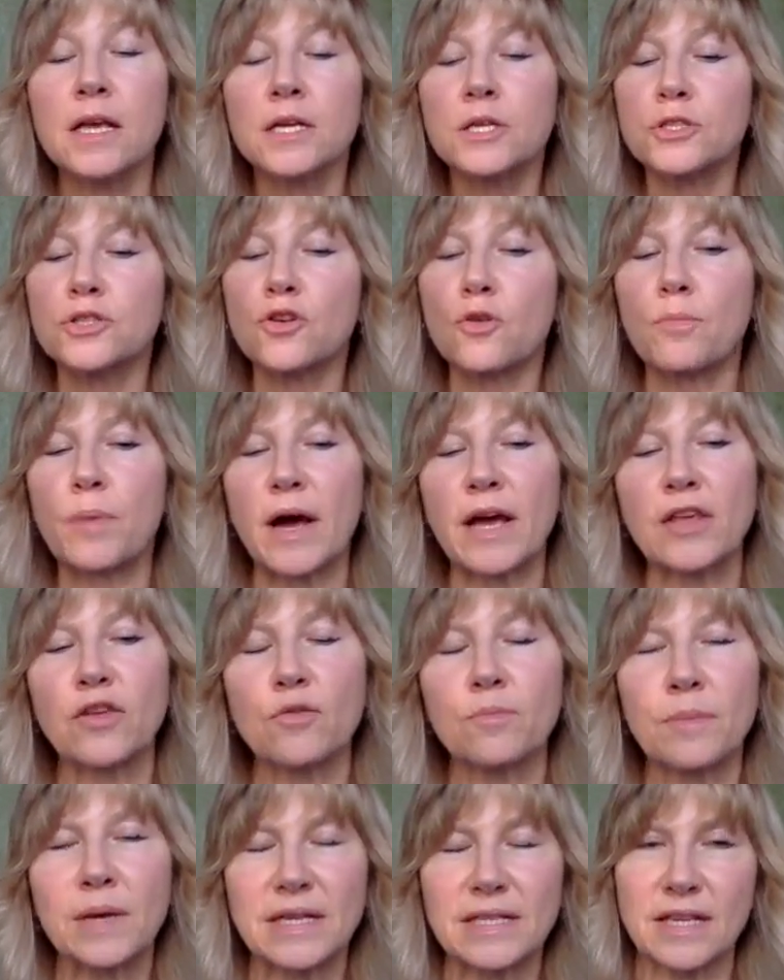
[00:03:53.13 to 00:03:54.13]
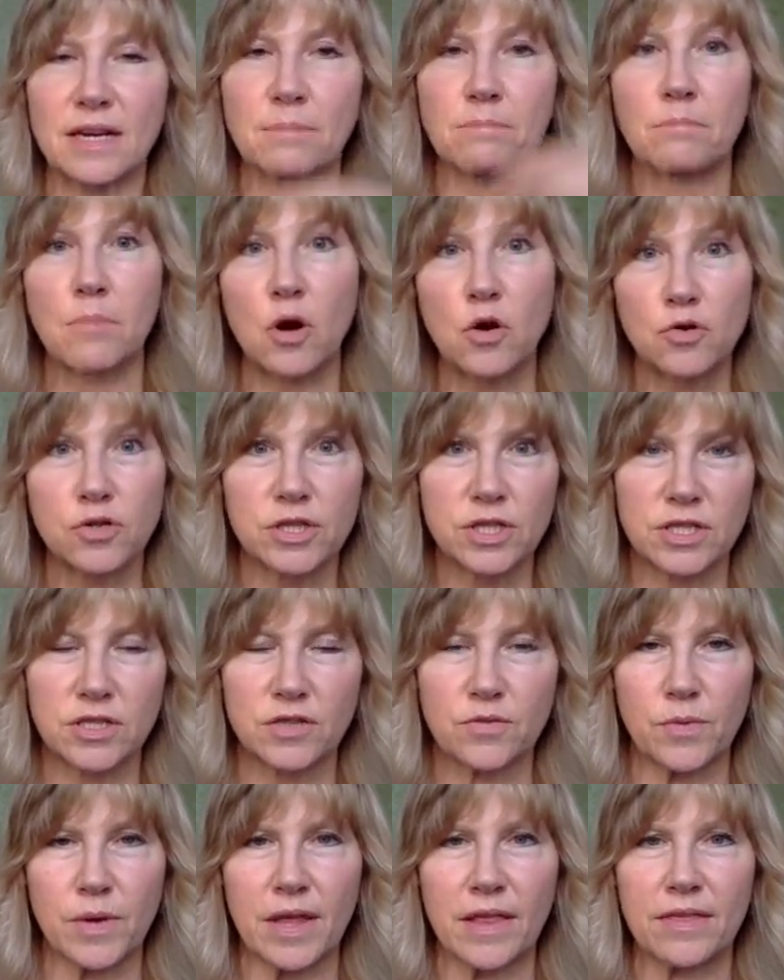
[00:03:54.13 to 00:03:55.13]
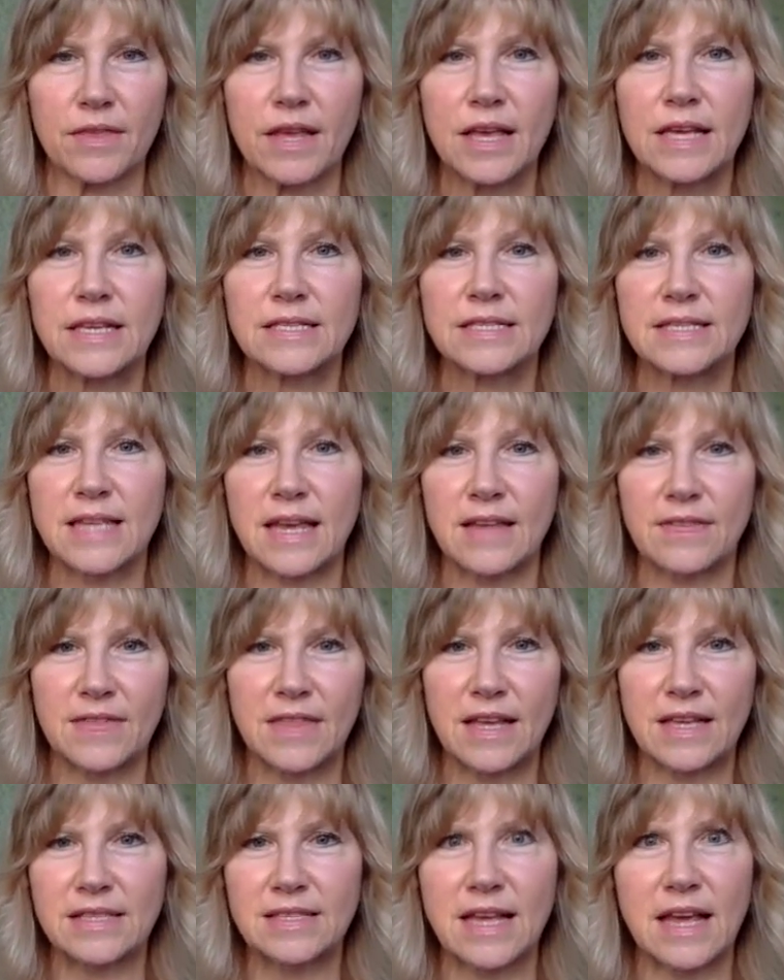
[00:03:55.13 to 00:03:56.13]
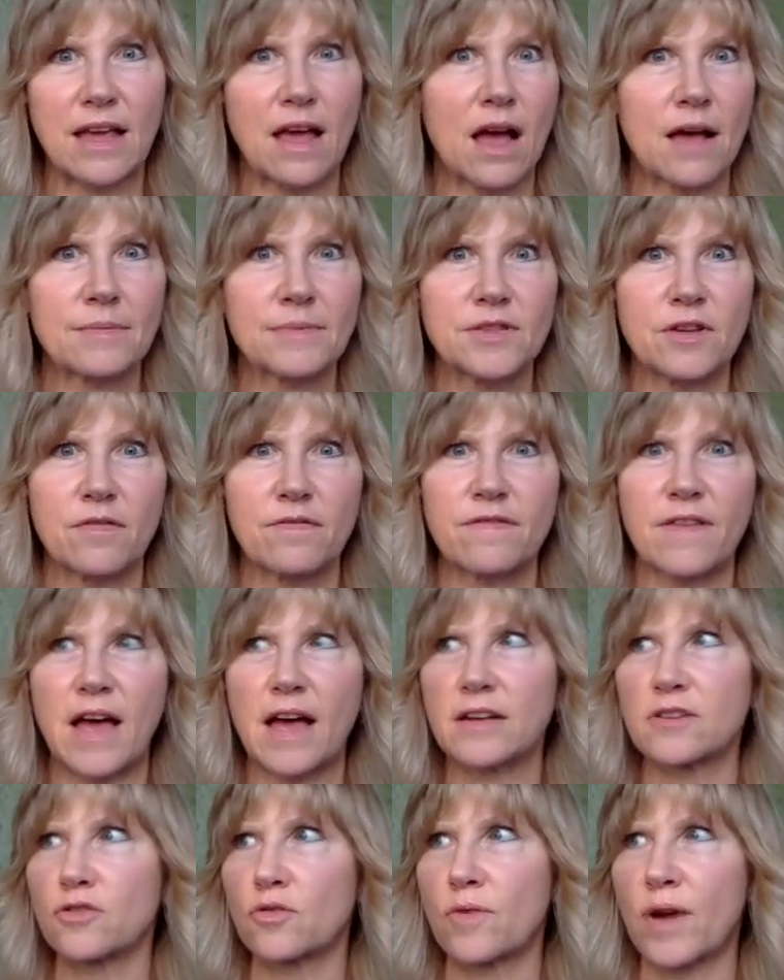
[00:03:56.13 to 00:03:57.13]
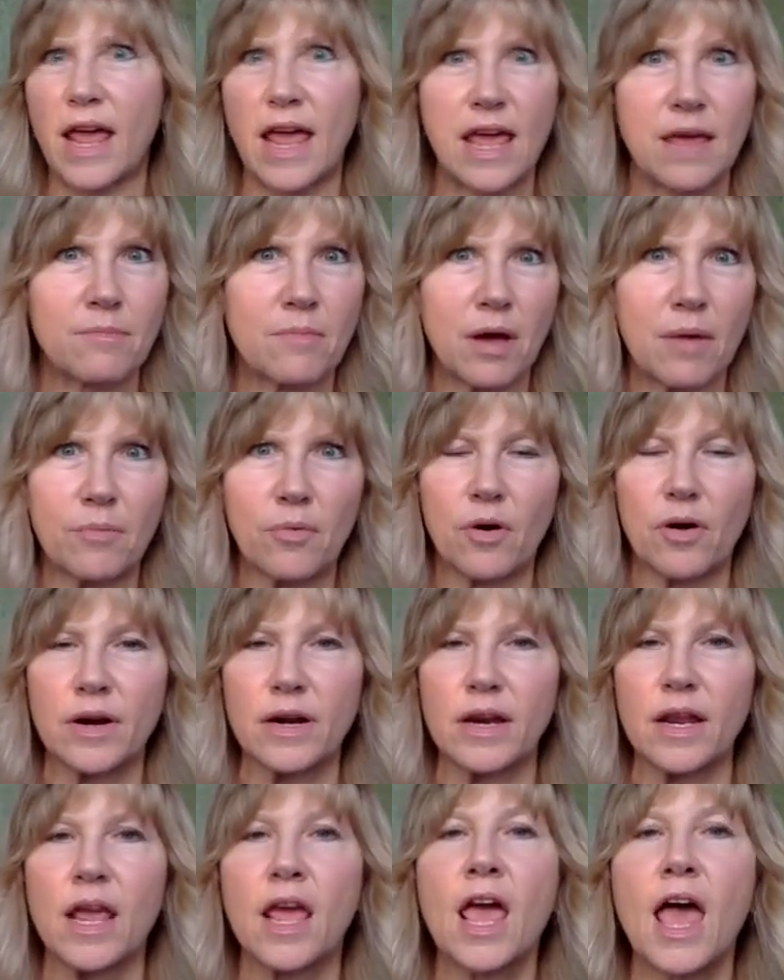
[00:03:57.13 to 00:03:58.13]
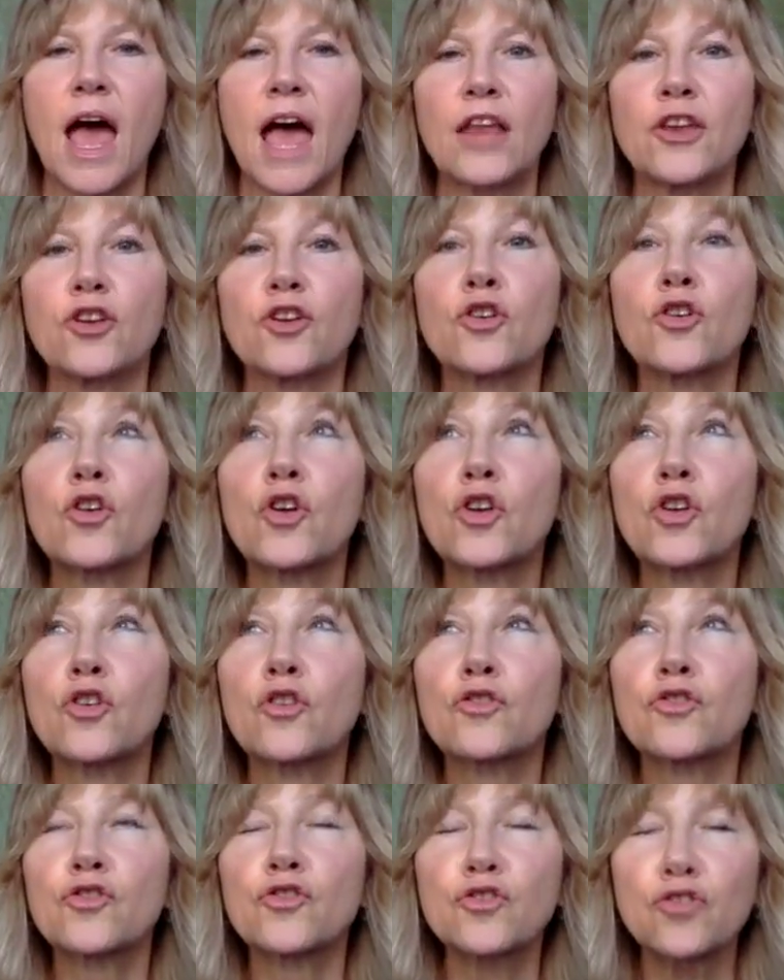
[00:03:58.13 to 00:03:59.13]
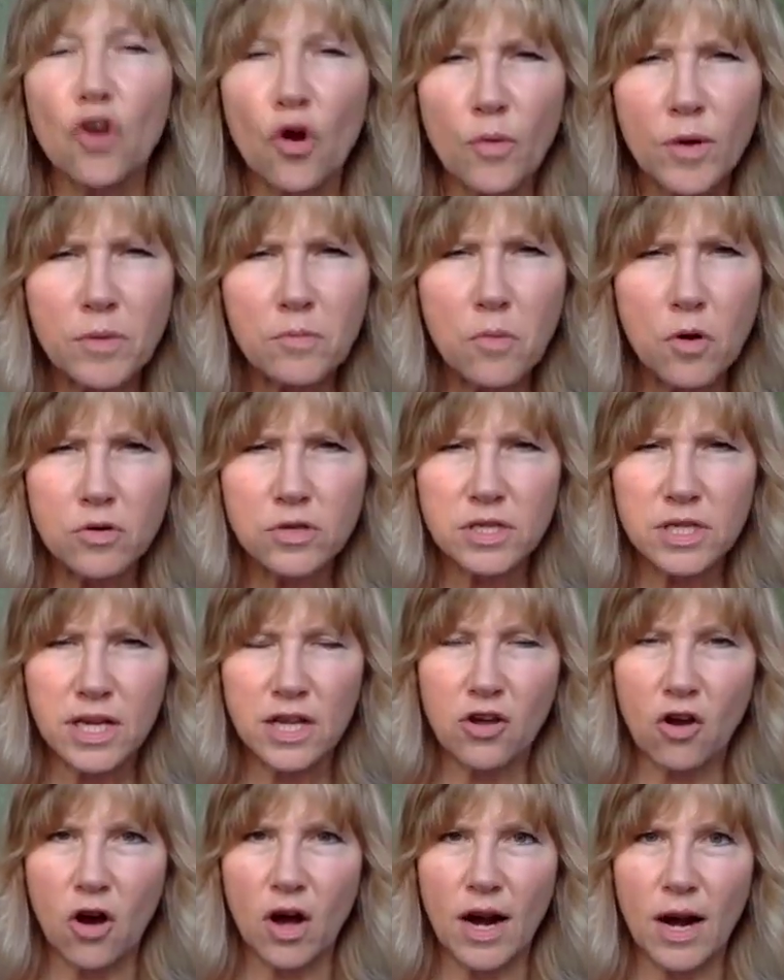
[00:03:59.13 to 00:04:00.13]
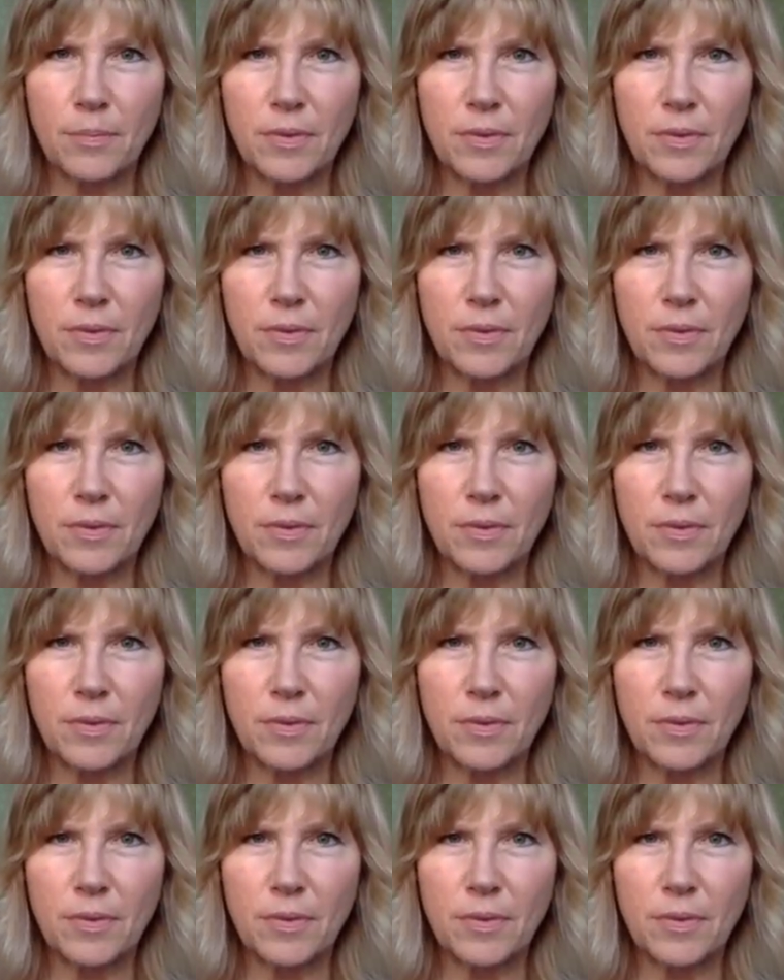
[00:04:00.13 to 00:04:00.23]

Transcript: So by you mixing emotions with saying things like I'm so fat or I hate my body and you're you're so emotionally caught